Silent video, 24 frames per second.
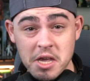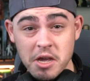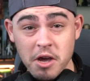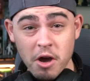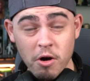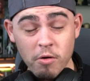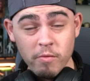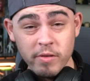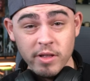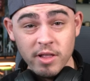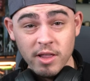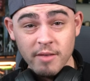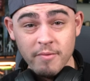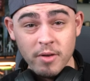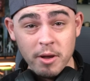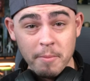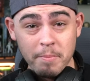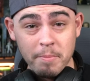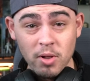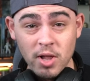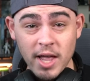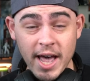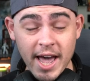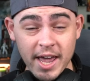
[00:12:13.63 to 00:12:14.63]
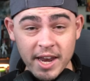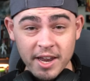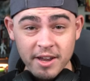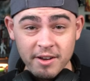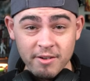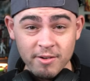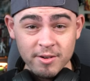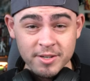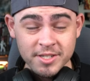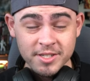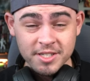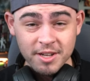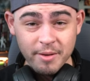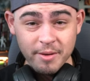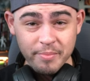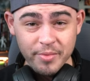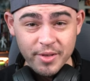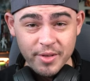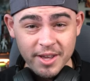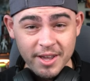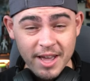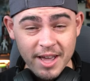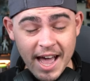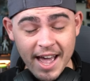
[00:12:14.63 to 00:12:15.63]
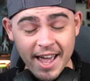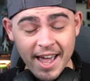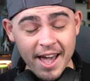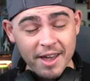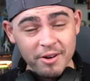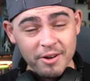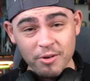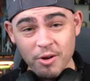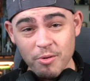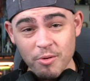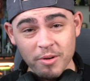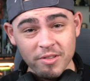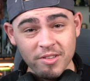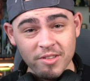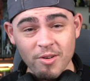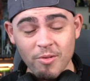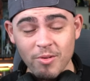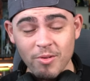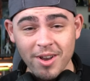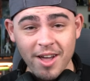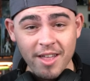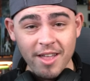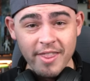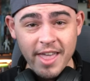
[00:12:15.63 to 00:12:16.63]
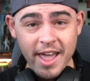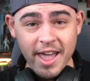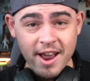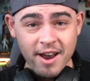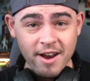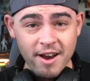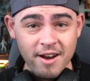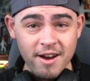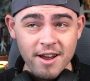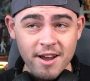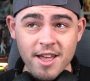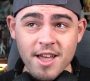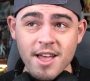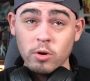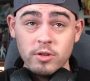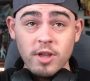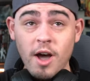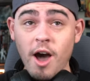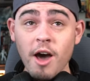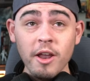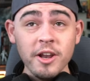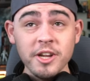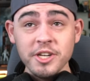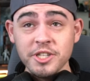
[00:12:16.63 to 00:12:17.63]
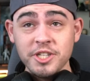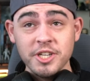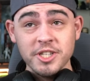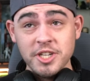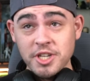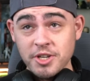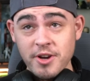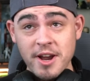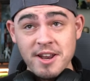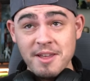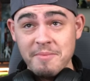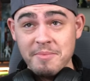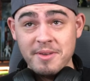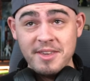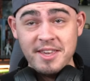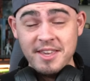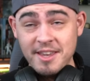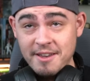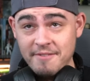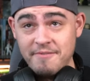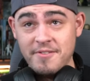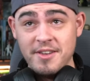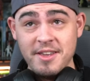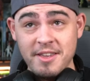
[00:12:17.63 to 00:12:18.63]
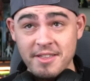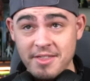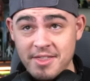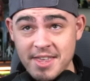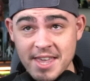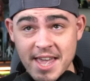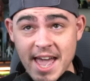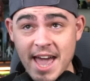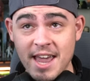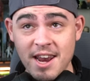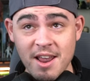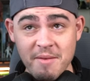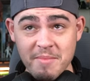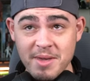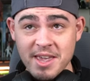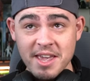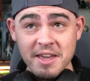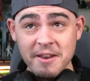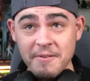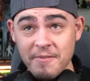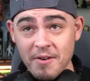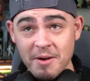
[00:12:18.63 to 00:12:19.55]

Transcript: Ego the Living Planet or something. I, I don't know what's going on there. Cortana is just straight up giving the enemy